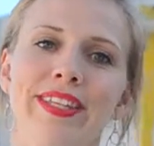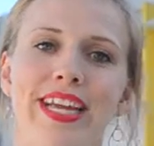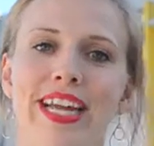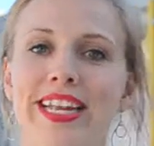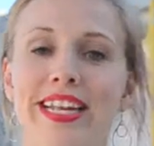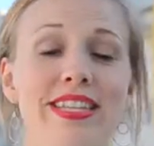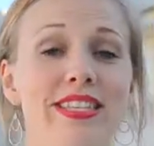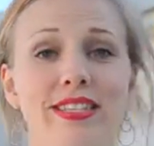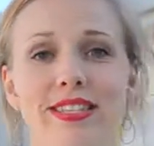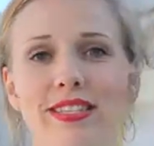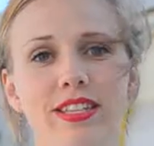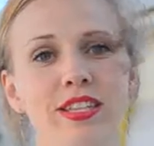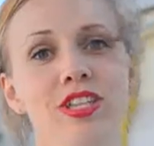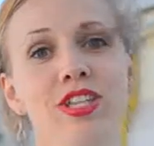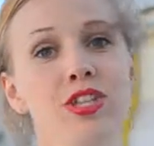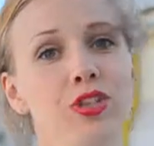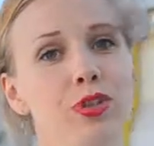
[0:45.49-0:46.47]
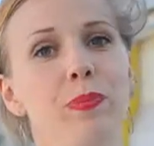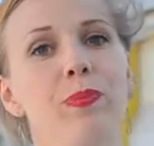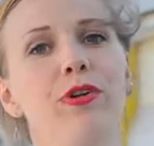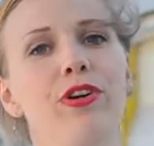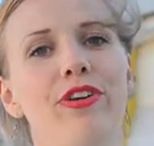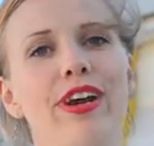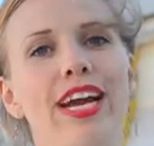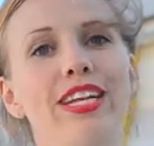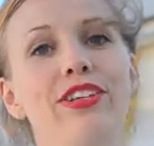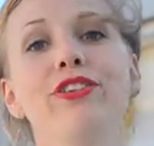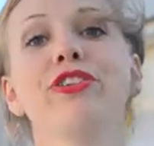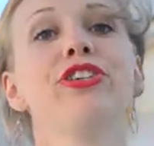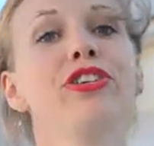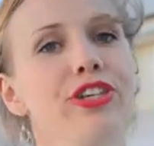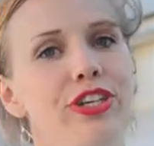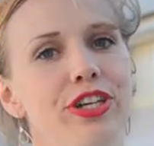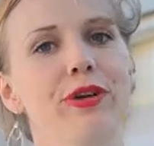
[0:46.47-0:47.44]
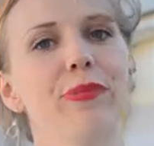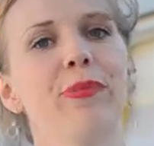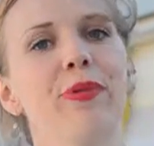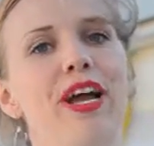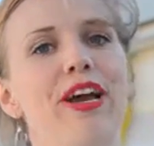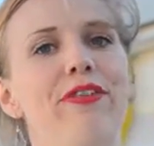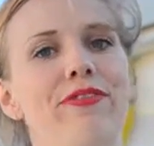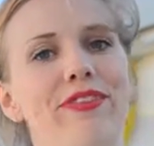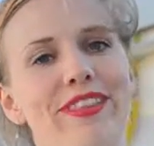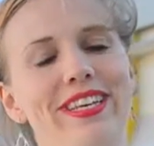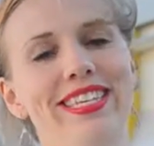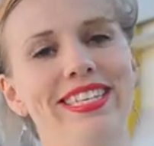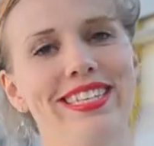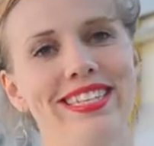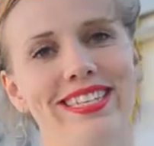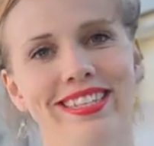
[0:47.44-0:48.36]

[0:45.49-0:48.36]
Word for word: And it's super great. You should apply for this.